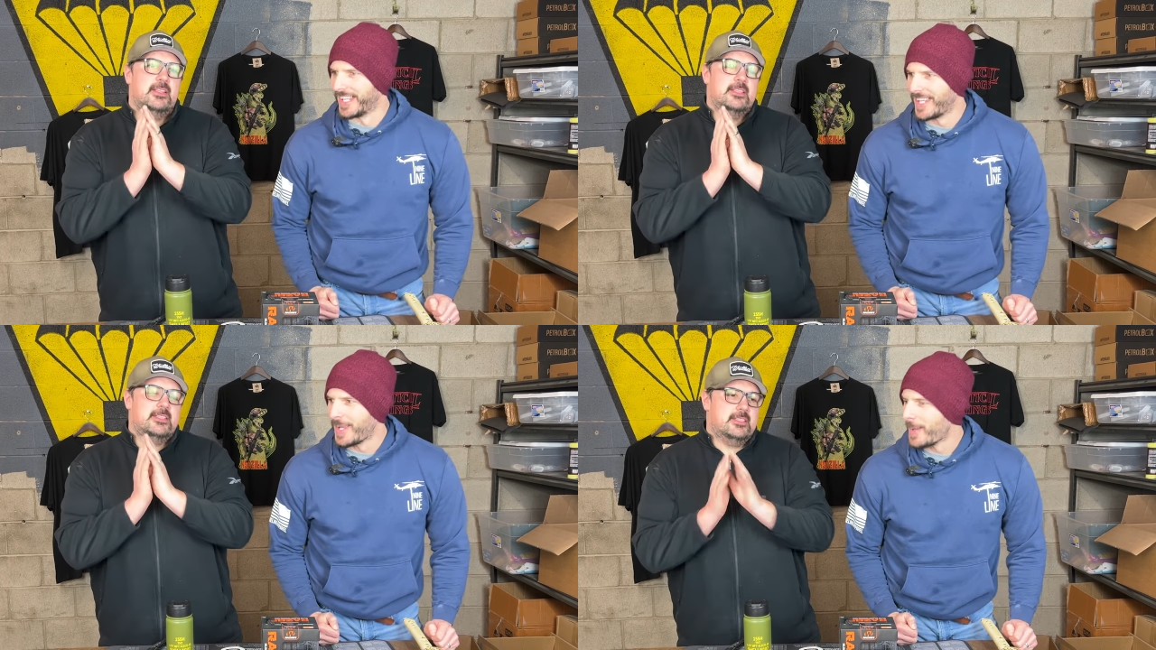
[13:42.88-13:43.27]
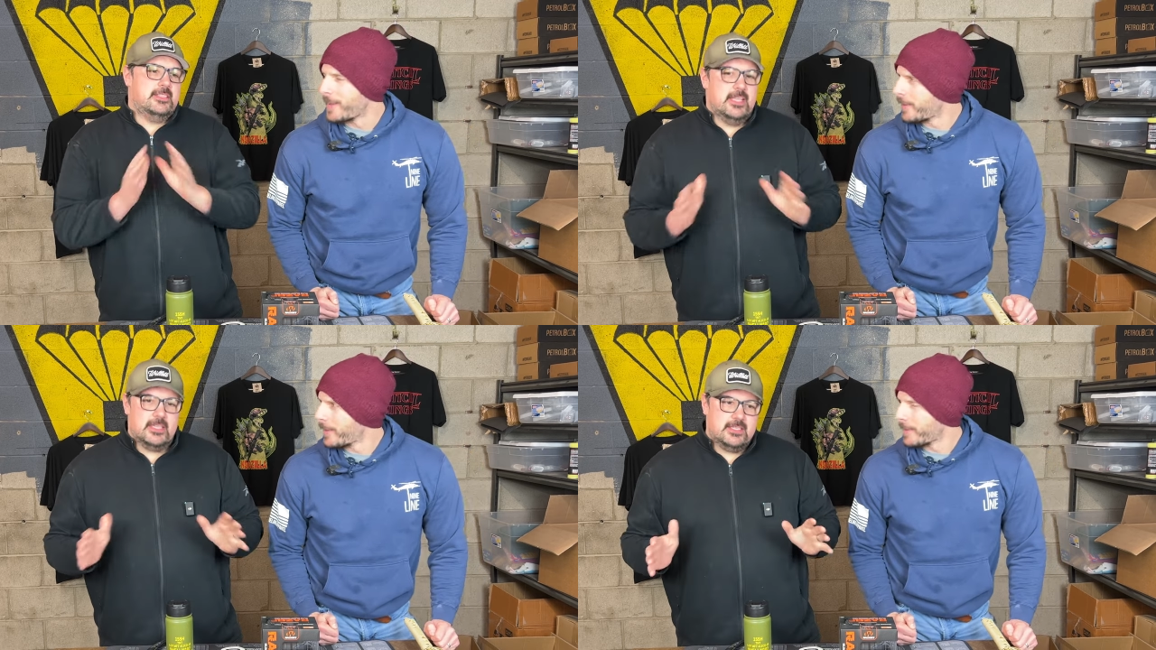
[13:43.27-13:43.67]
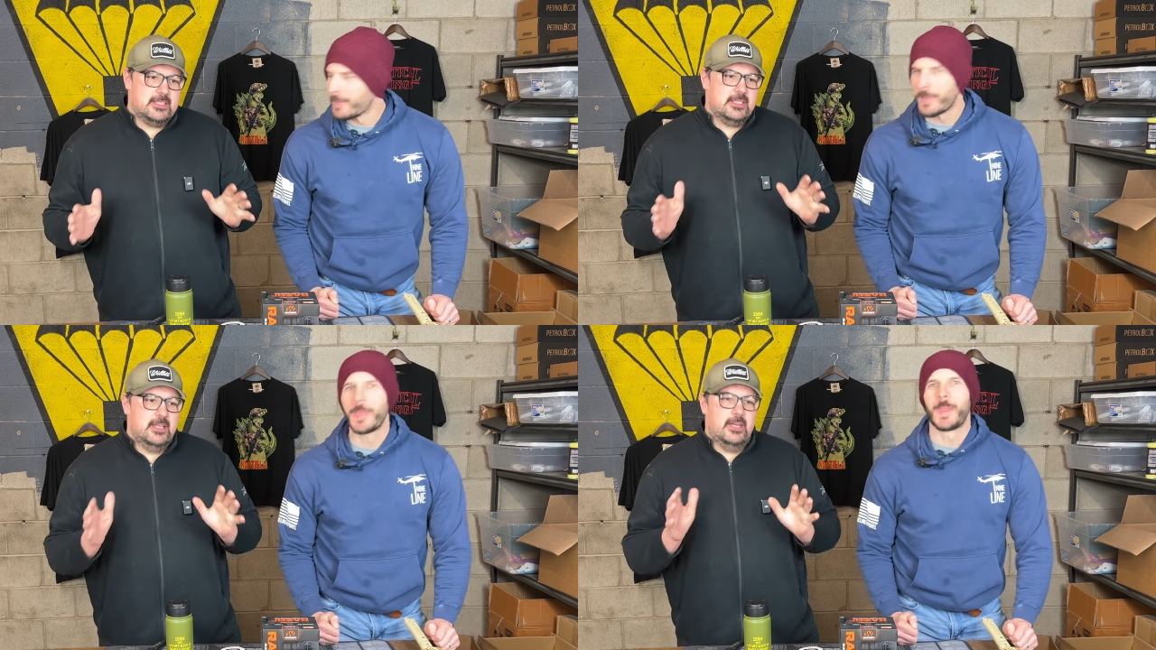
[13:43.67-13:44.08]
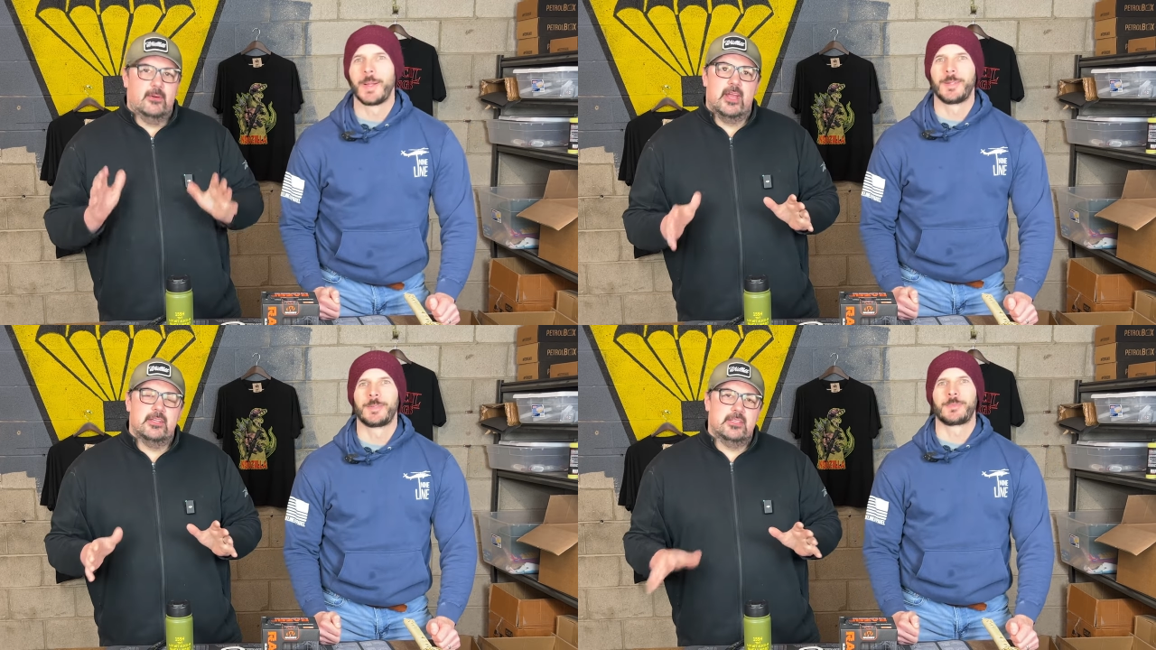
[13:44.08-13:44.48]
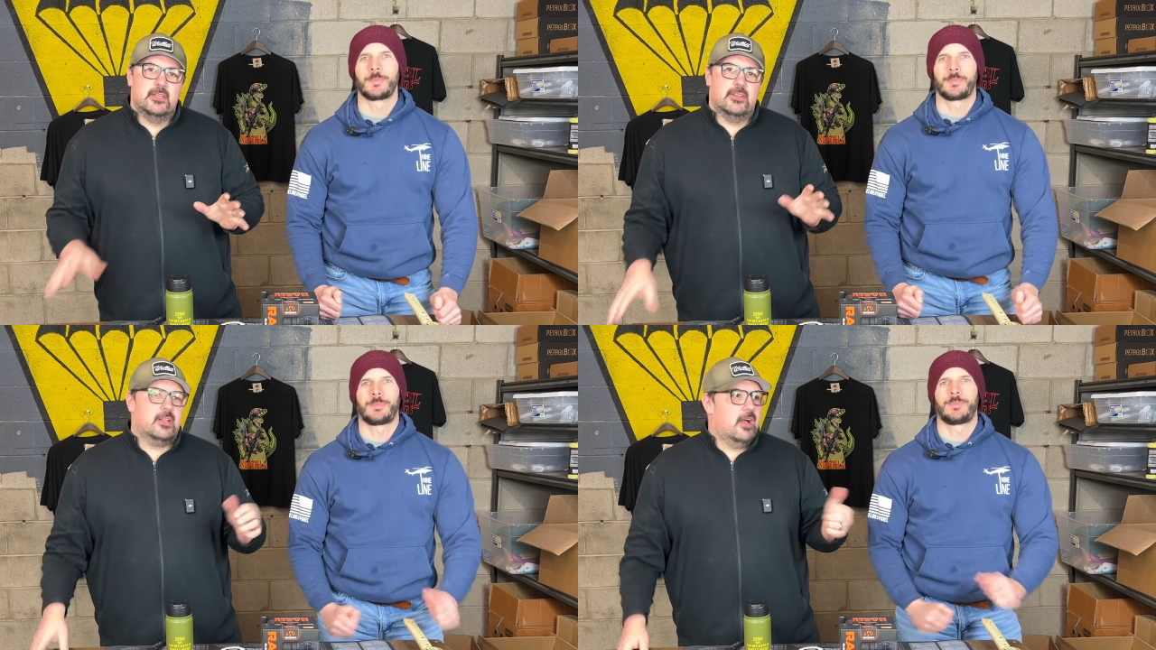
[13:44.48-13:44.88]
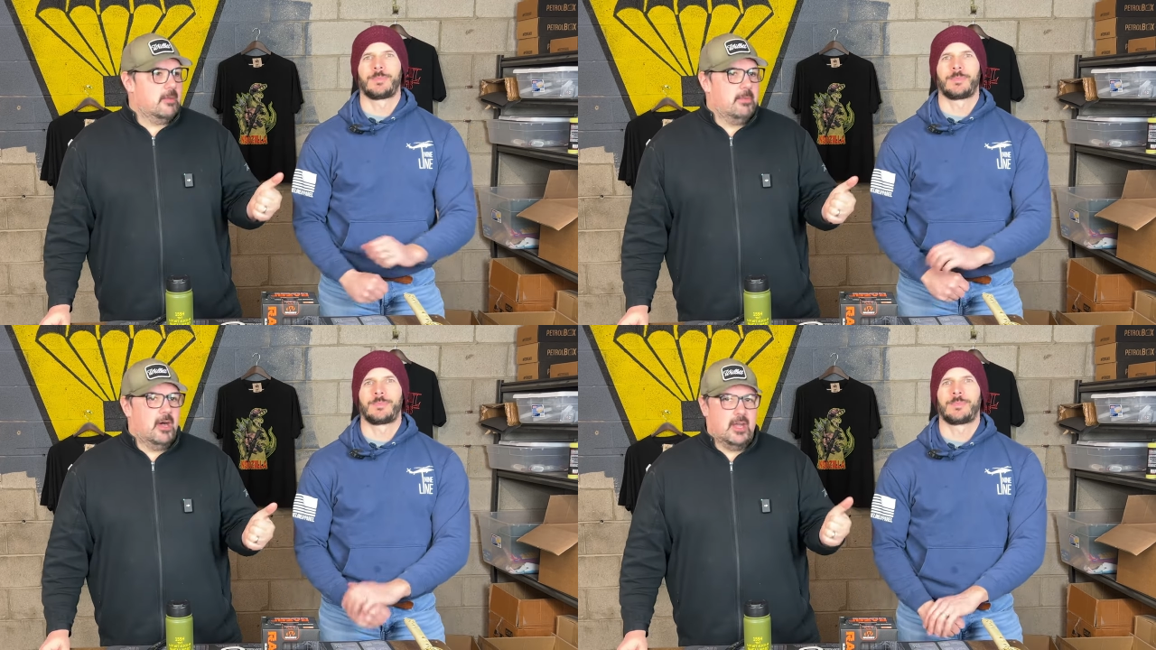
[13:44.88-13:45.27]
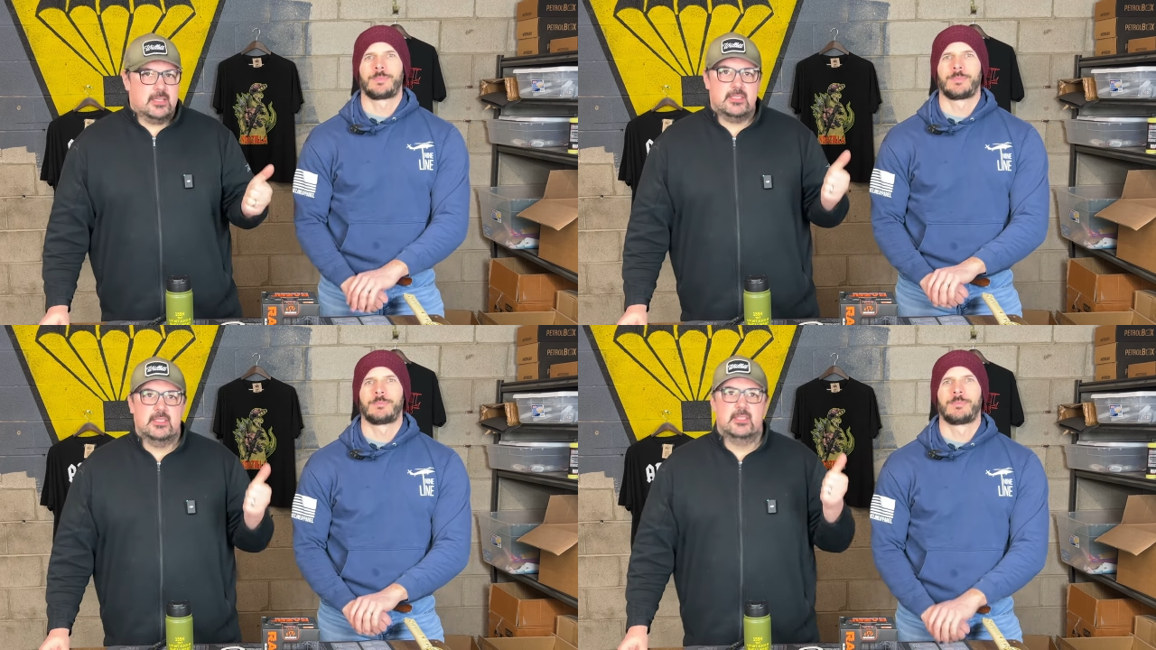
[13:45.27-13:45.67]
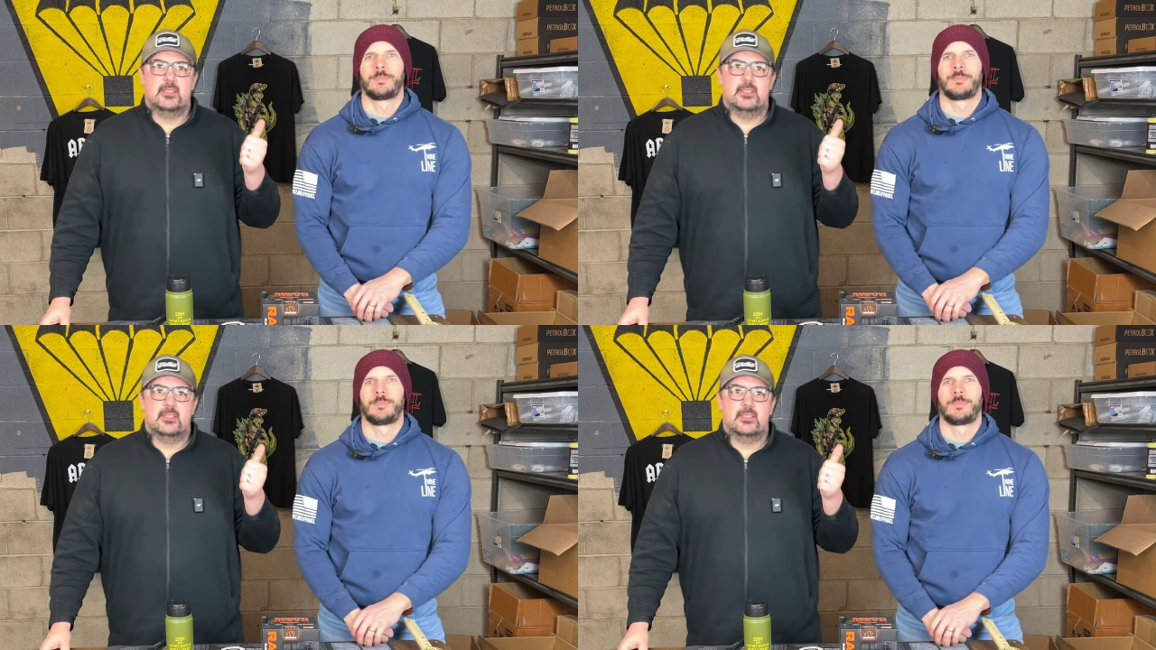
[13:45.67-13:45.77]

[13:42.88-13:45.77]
Speaker 1: the sixth iteration of the Glock box